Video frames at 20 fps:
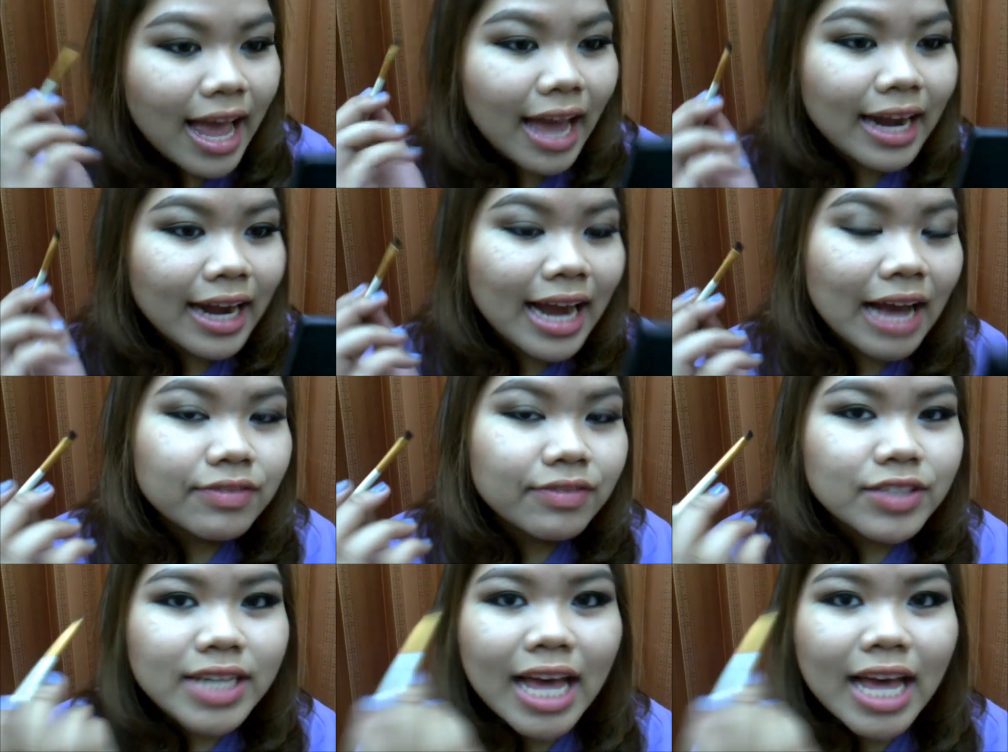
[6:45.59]
And
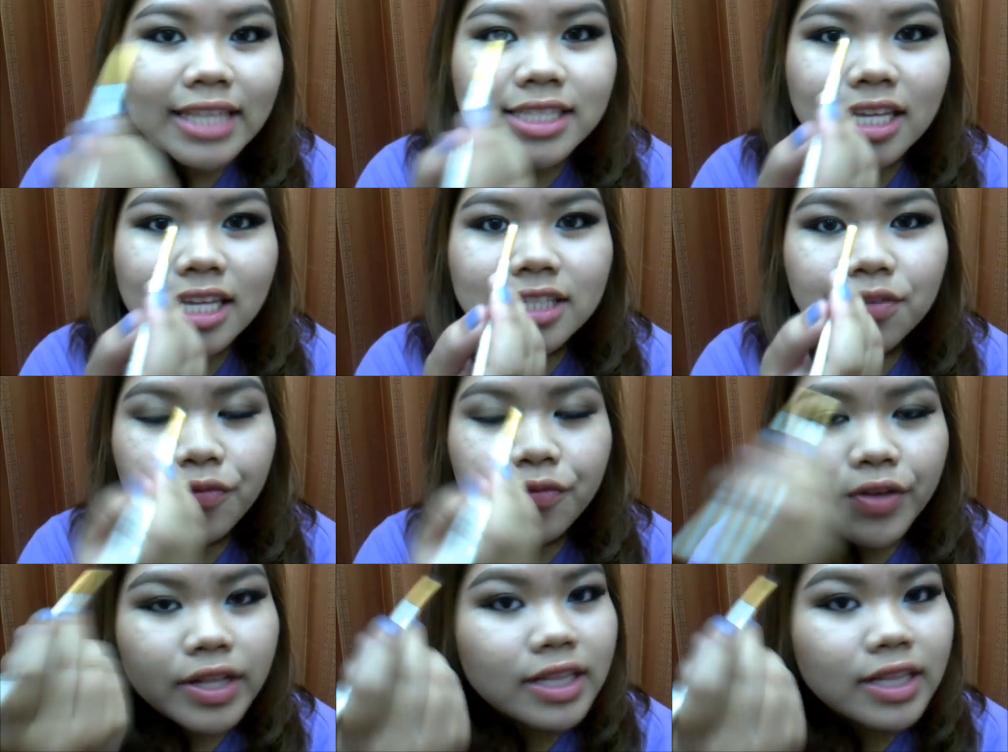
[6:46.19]
after that,
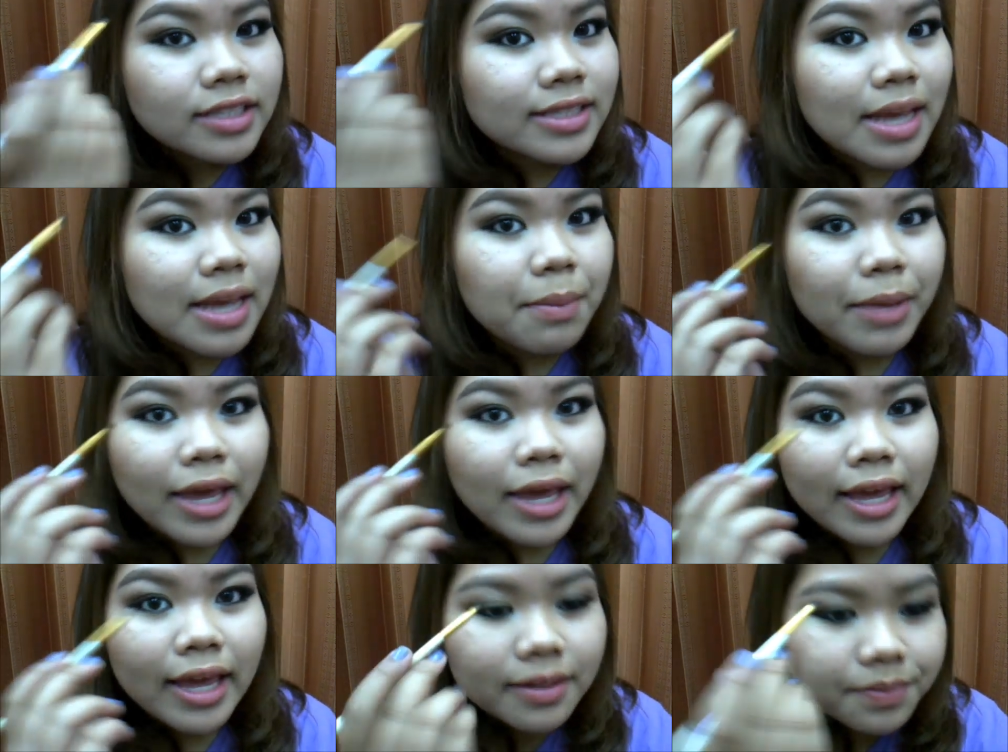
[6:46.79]
just fill them
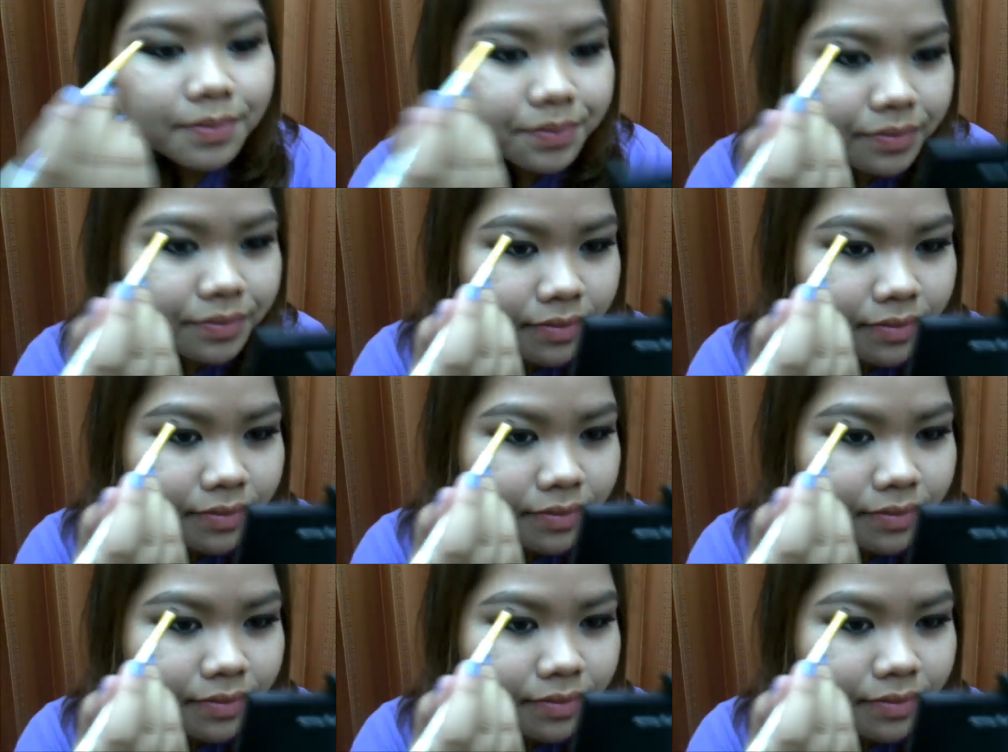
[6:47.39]
in